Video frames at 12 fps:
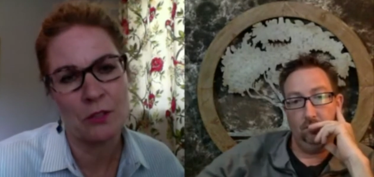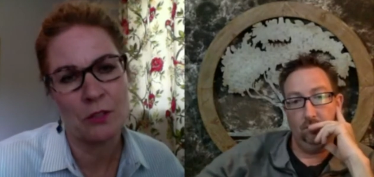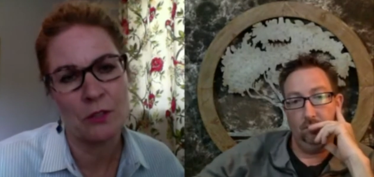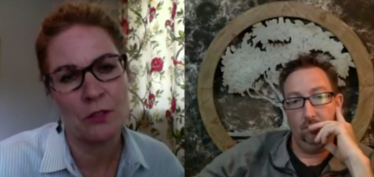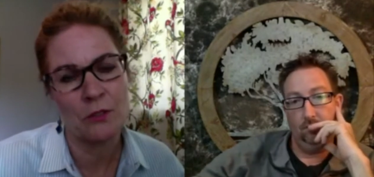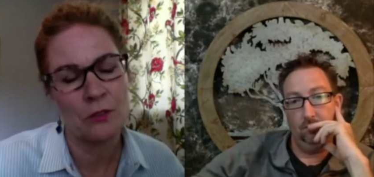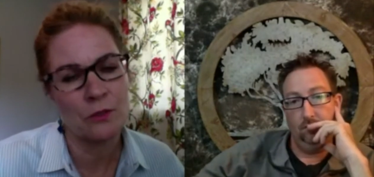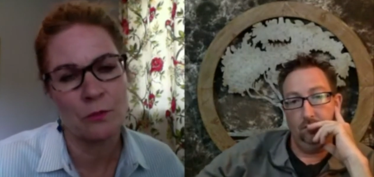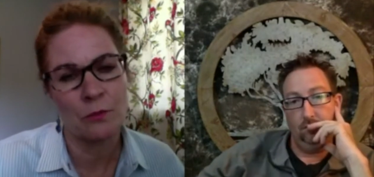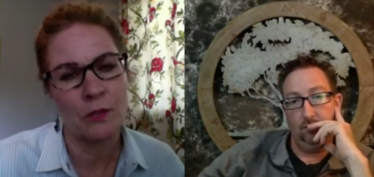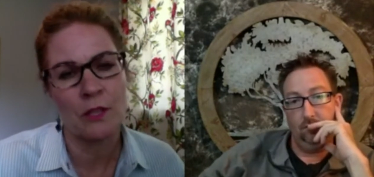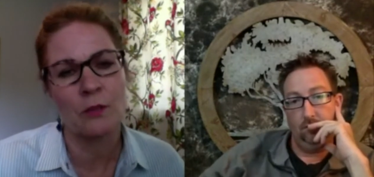Speaker 1: do use? What
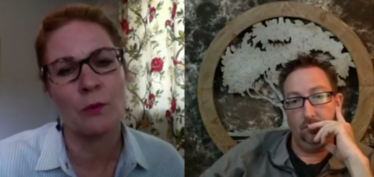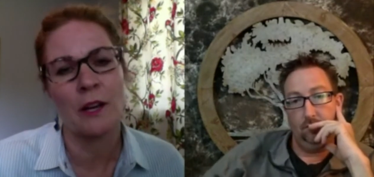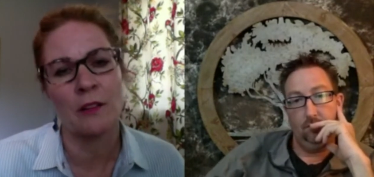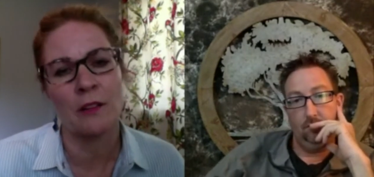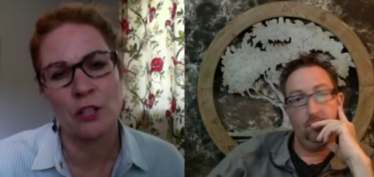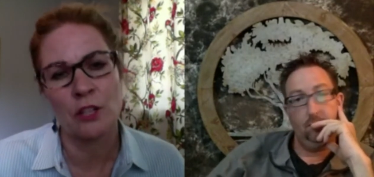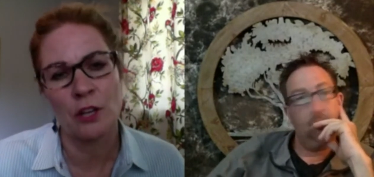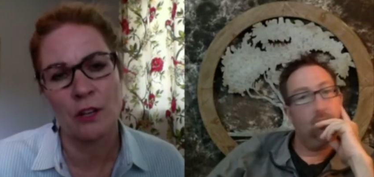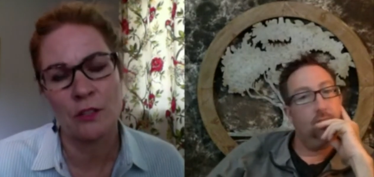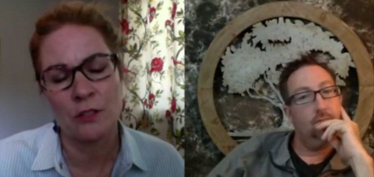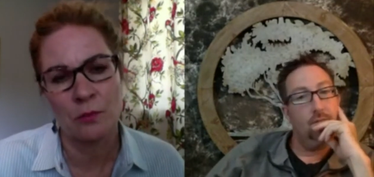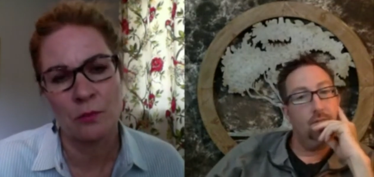are you running their
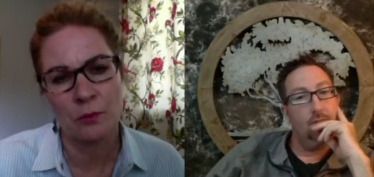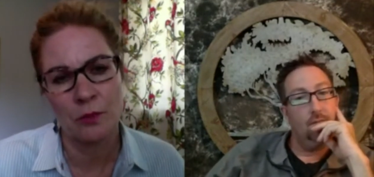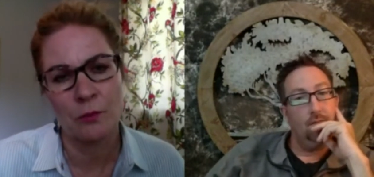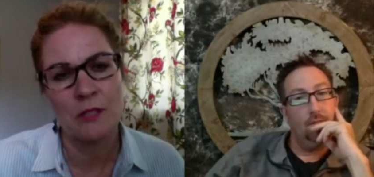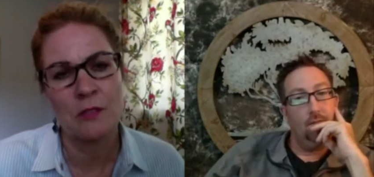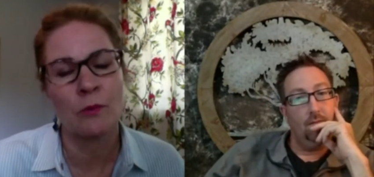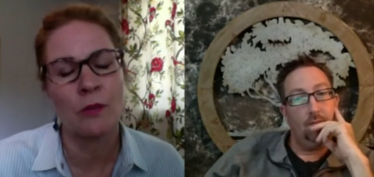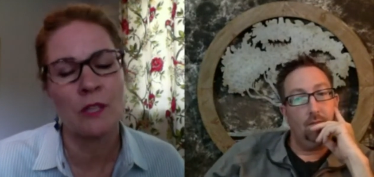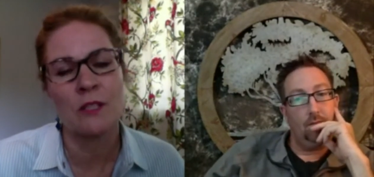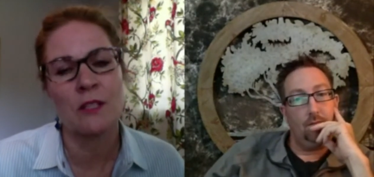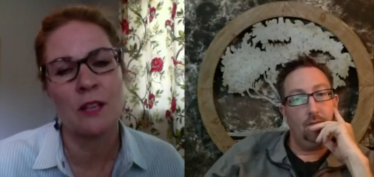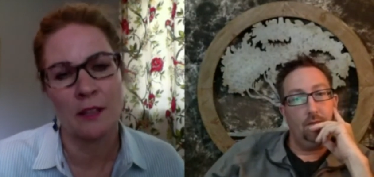charges through? What, what are you
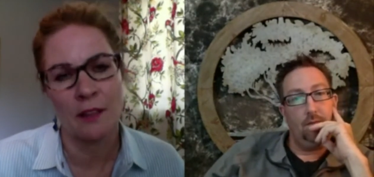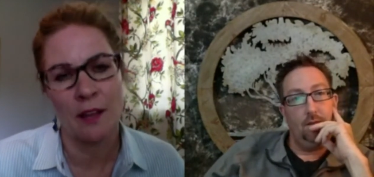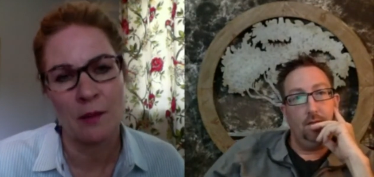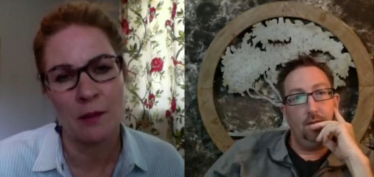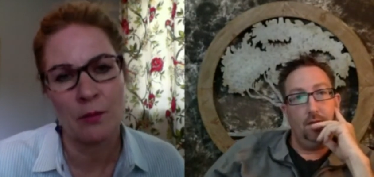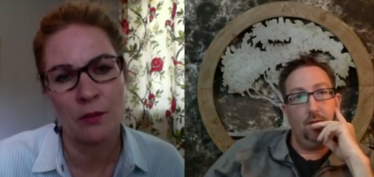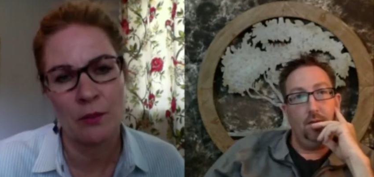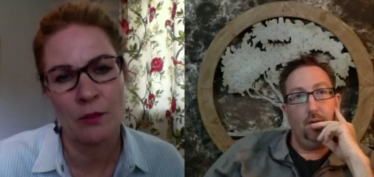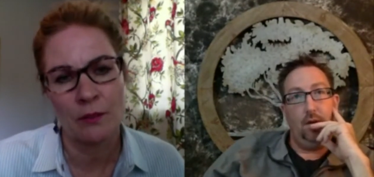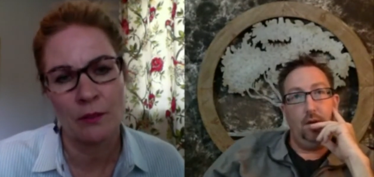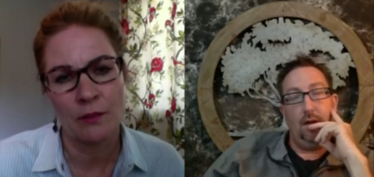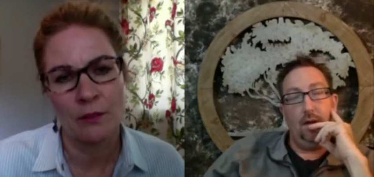setting that up through?
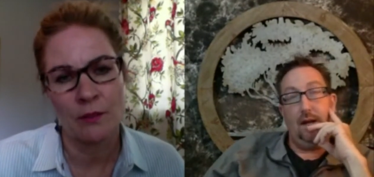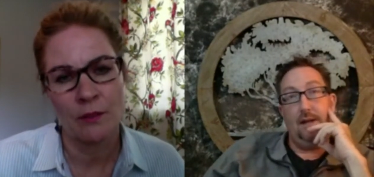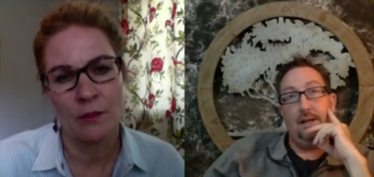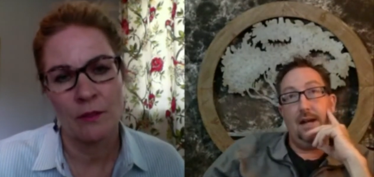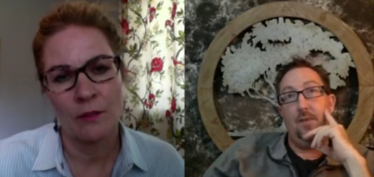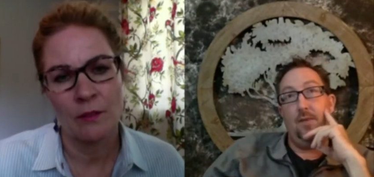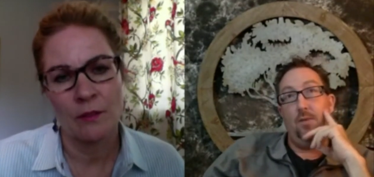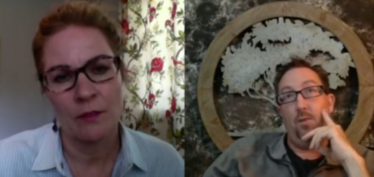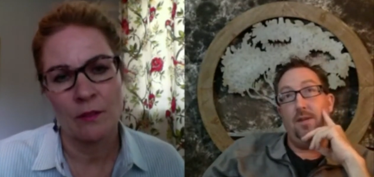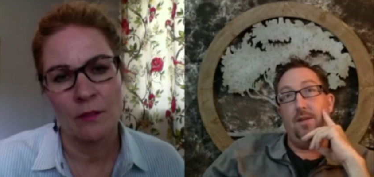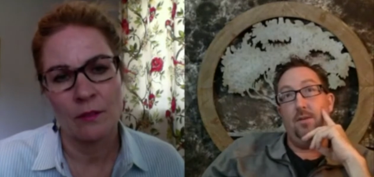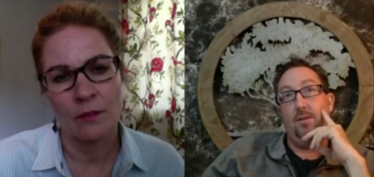
Speaker 2: Uh, I,
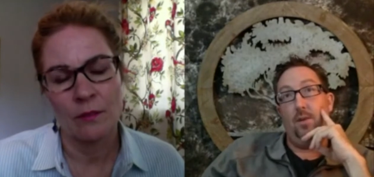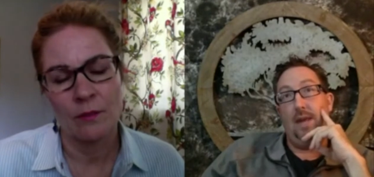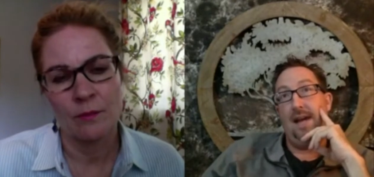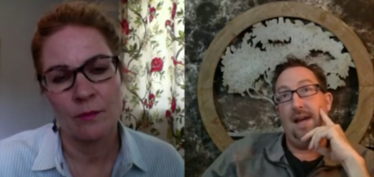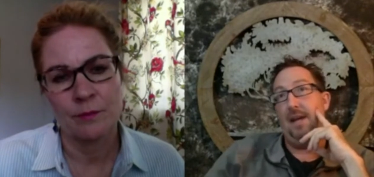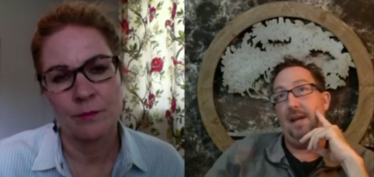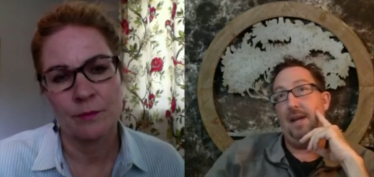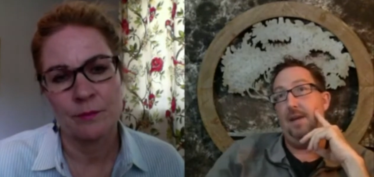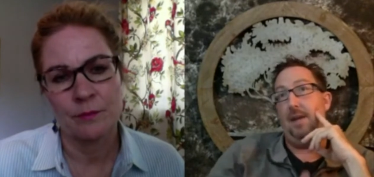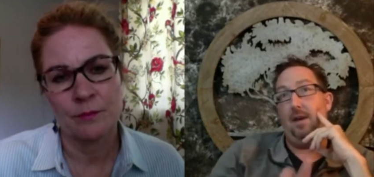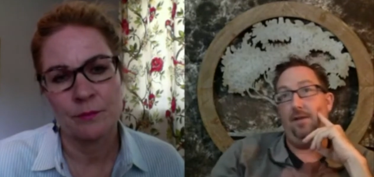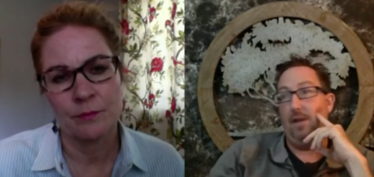we, we had
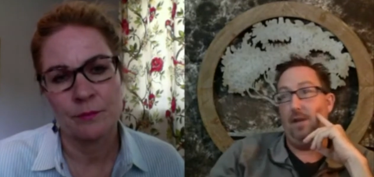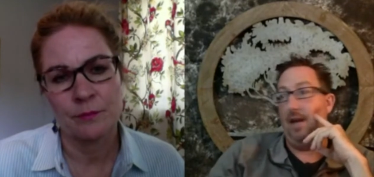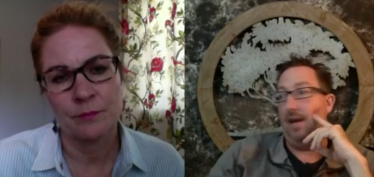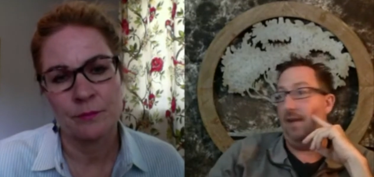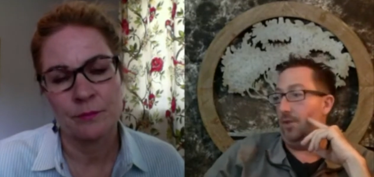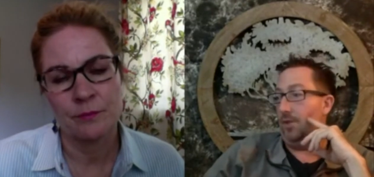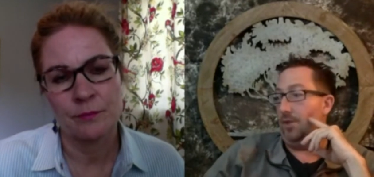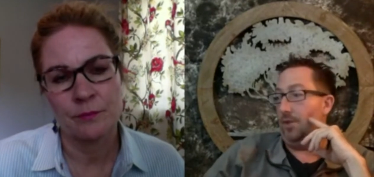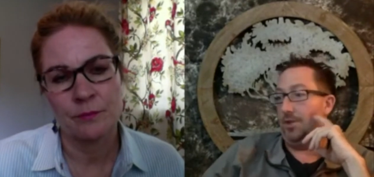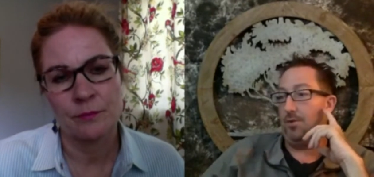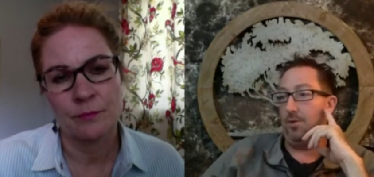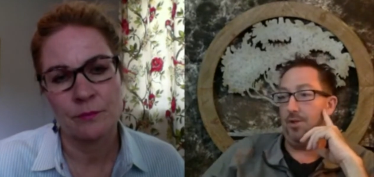PayPal forever. We
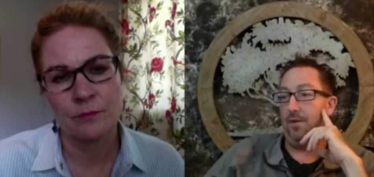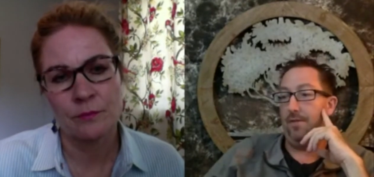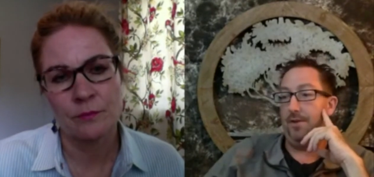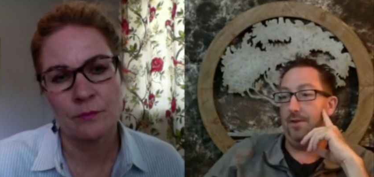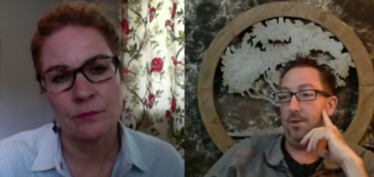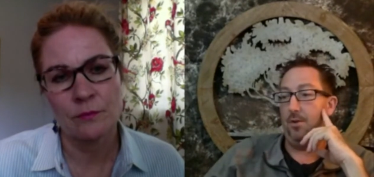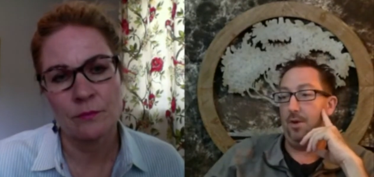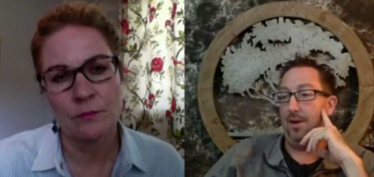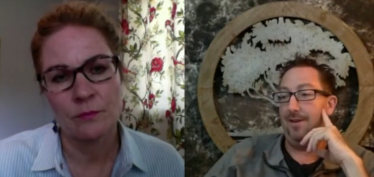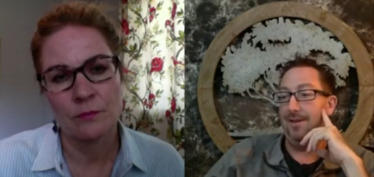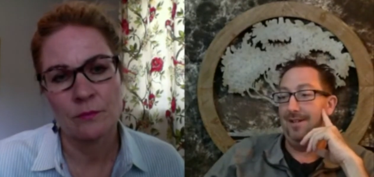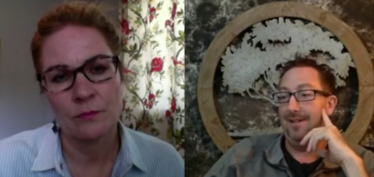just switched over to
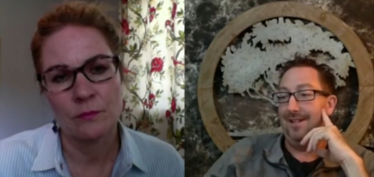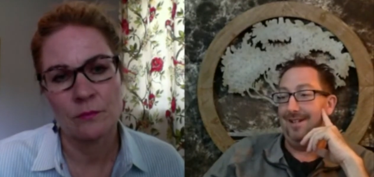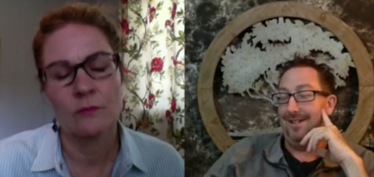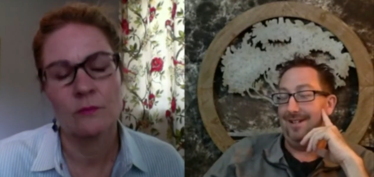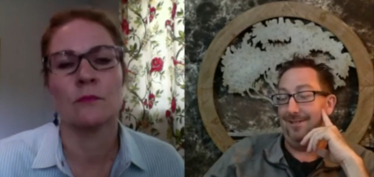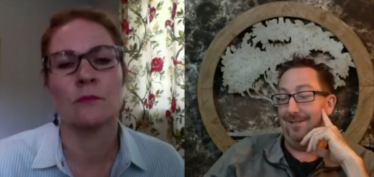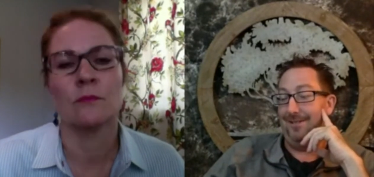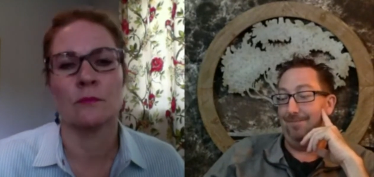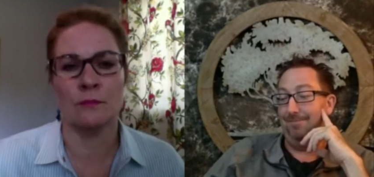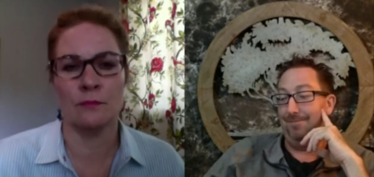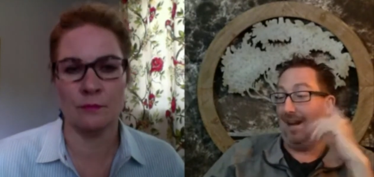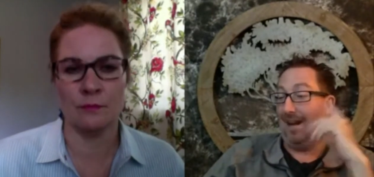Square.
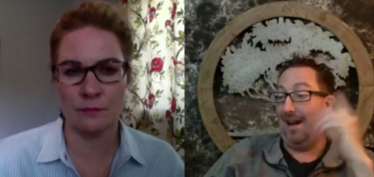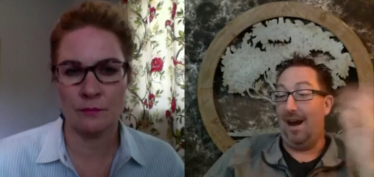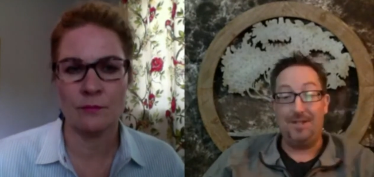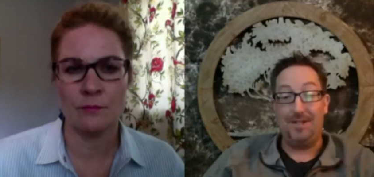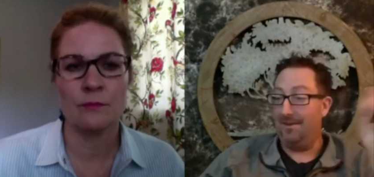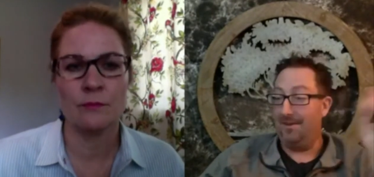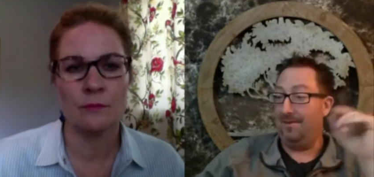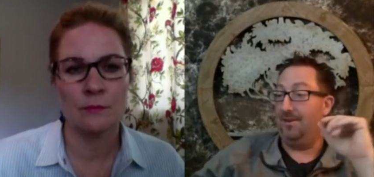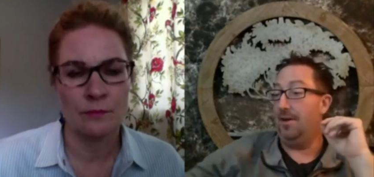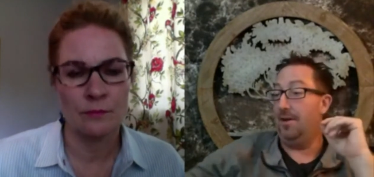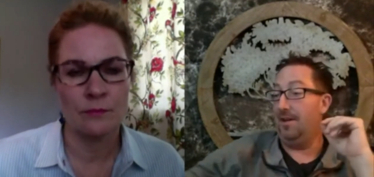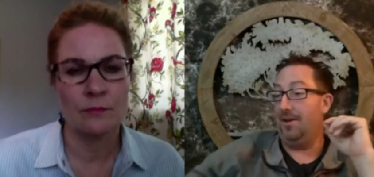Um, I, will tell you,
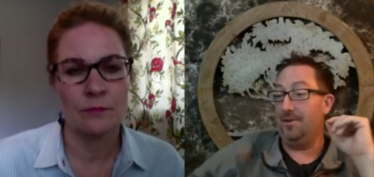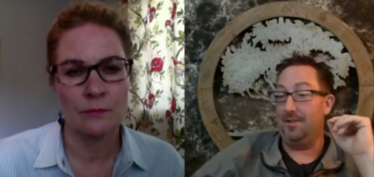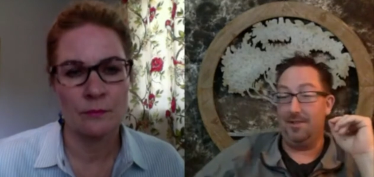nobody